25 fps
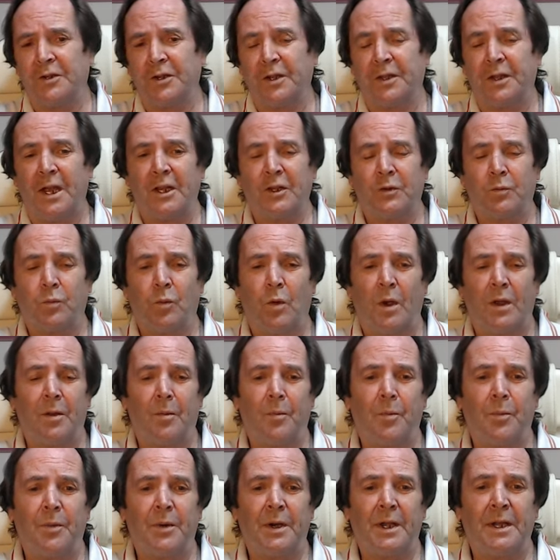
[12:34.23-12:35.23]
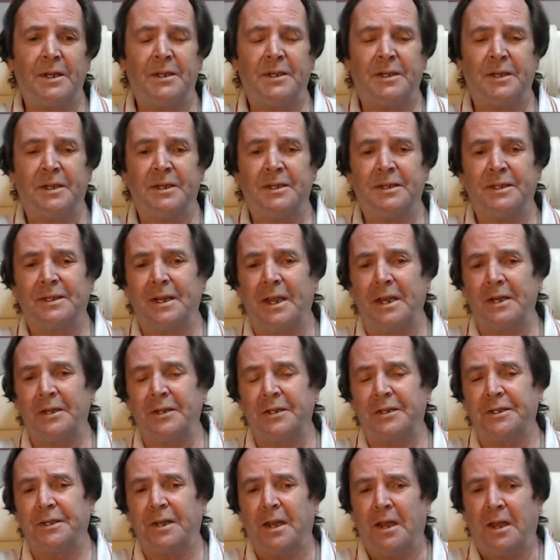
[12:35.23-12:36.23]
And that's why the BRICS
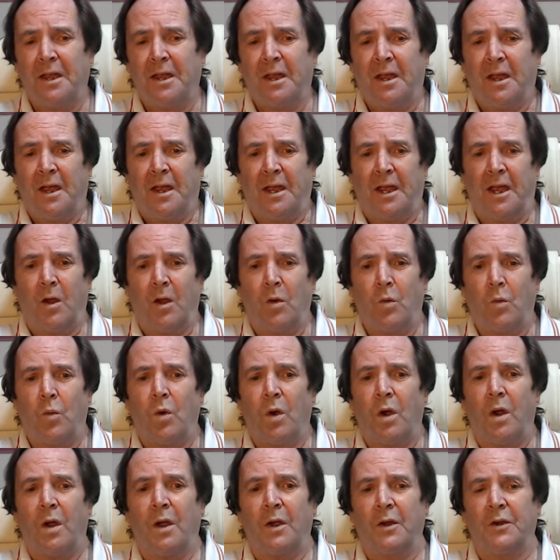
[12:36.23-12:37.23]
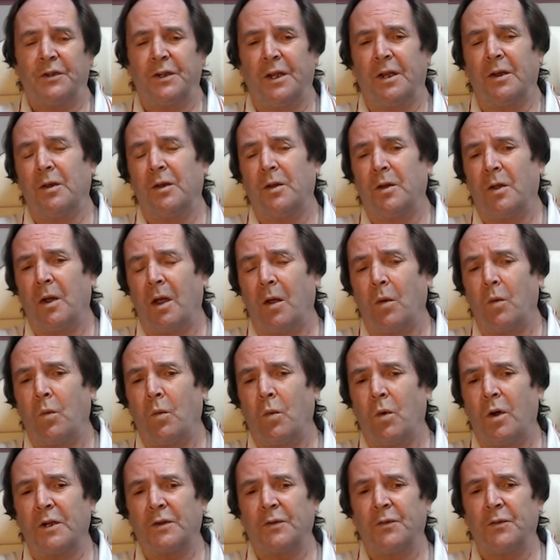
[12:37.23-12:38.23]
exists. It works, and it
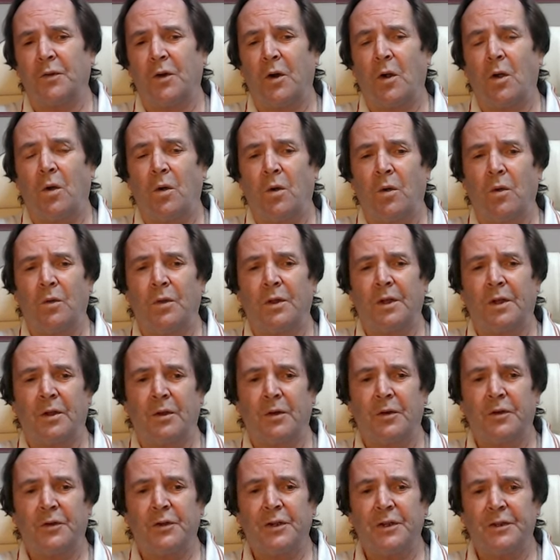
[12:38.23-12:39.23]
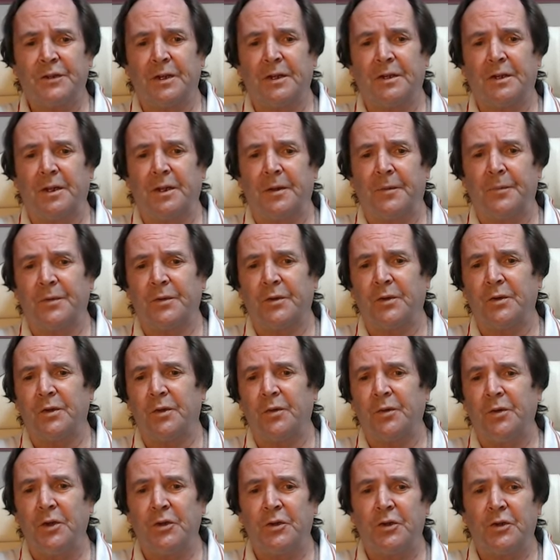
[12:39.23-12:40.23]
works for all the countries in it. So the
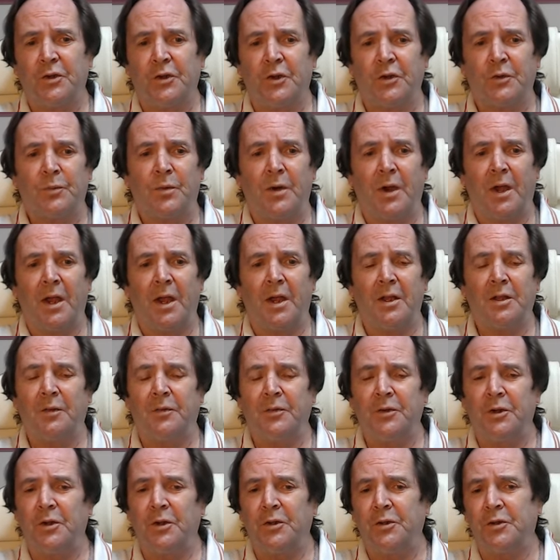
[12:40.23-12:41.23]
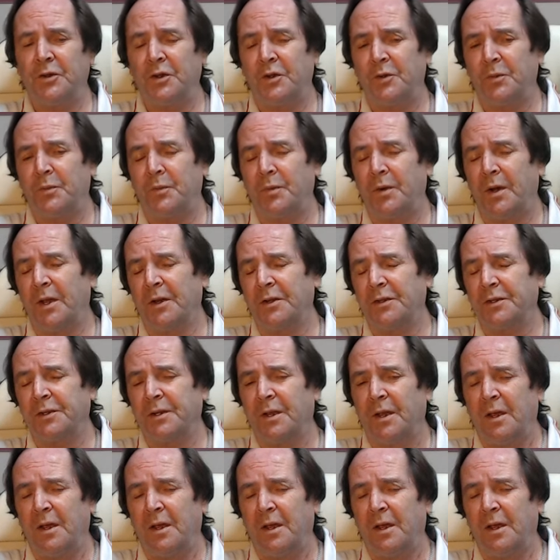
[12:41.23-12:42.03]
future is bright, and the future is BRICS.